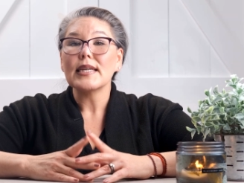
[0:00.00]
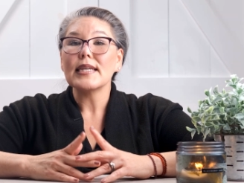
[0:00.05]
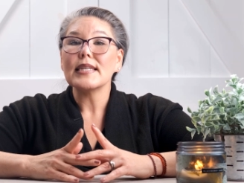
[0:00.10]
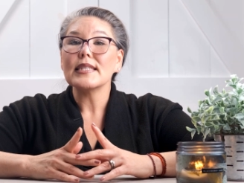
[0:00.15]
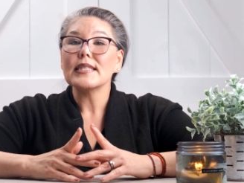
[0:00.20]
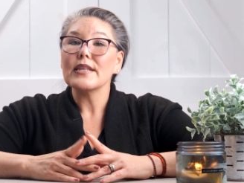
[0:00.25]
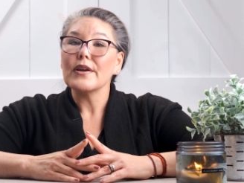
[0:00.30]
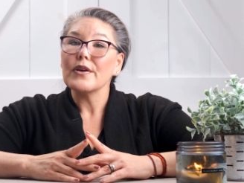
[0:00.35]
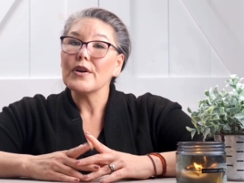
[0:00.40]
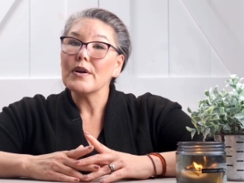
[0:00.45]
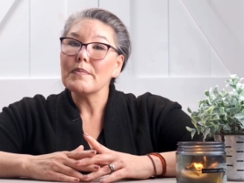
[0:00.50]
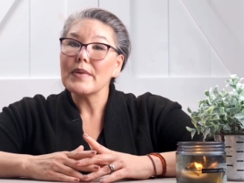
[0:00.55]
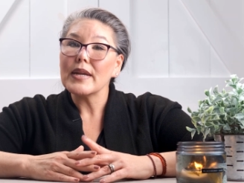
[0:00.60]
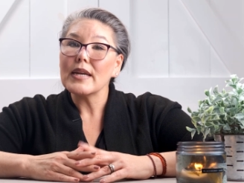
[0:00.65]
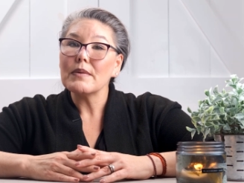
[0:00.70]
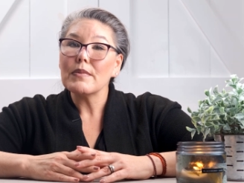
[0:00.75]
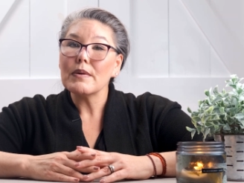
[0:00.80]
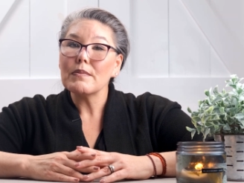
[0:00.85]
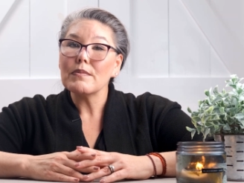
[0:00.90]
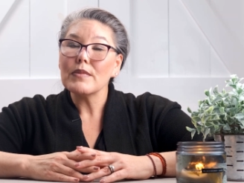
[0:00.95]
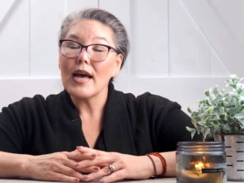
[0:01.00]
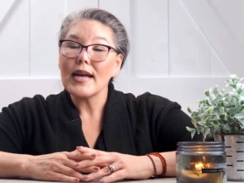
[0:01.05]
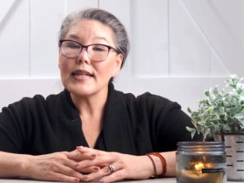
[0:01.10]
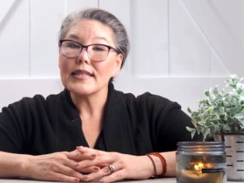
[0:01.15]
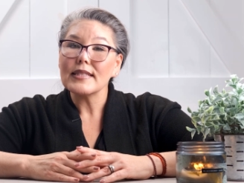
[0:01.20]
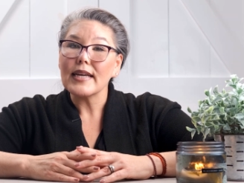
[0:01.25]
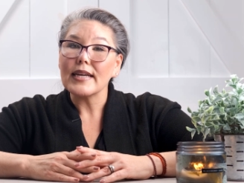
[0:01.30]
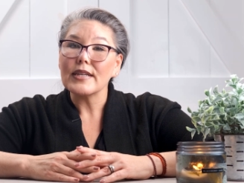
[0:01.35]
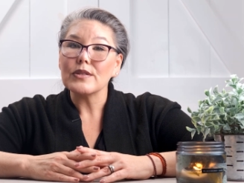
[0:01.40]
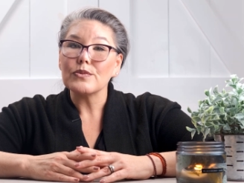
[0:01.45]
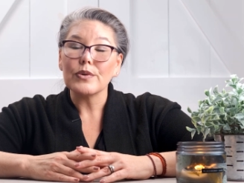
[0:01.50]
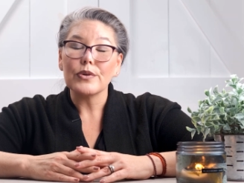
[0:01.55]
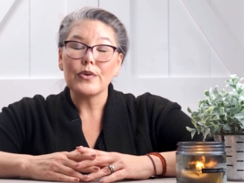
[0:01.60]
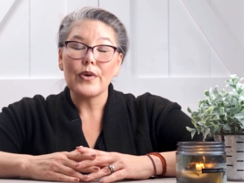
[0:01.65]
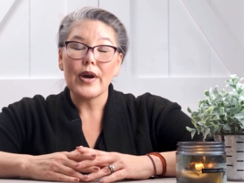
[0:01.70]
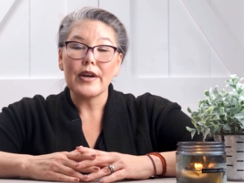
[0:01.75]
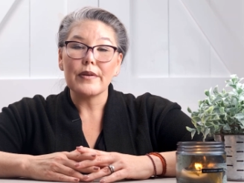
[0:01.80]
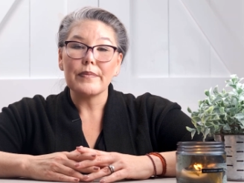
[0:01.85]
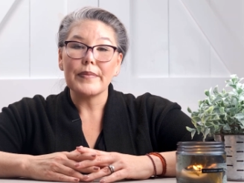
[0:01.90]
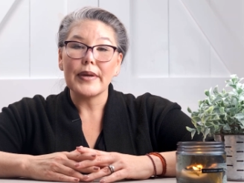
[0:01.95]
Is there a minimum lot size
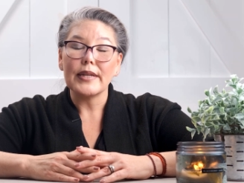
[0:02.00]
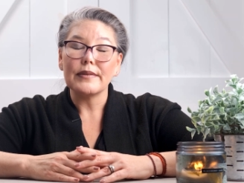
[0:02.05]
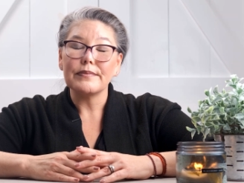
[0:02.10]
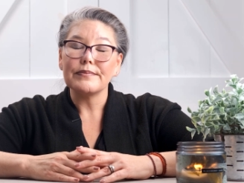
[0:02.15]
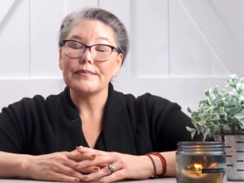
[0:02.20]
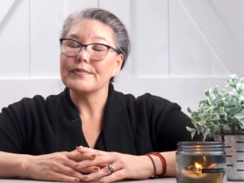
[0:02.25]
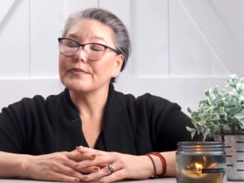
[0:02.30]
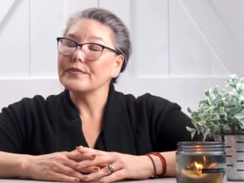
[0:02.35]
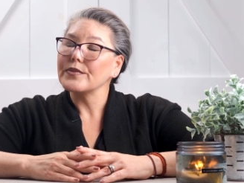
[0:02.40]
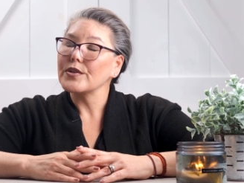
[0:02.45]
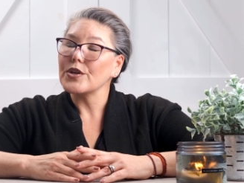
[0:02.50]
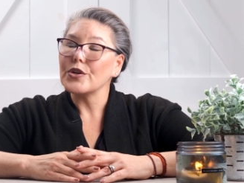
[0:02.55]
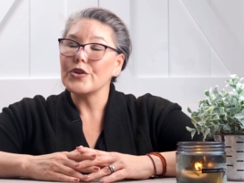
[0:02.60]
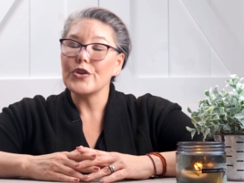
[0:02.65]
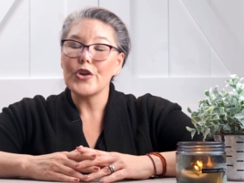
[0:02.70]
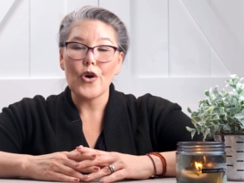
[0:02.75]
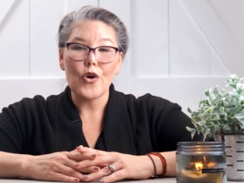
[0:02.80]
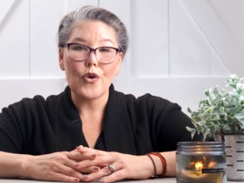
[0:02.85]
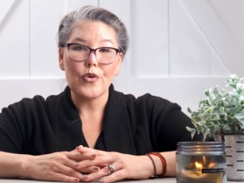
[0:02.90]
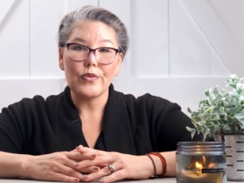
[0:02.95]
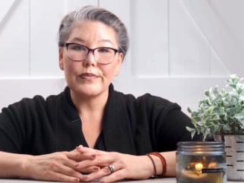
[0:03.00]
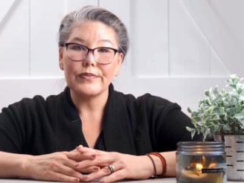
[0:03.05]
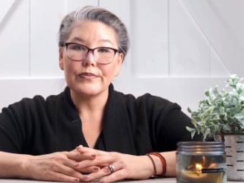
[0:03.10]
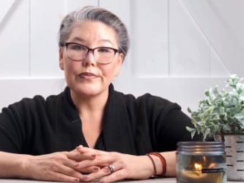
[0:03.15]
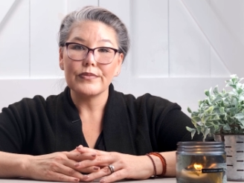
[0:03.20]
requirement? No.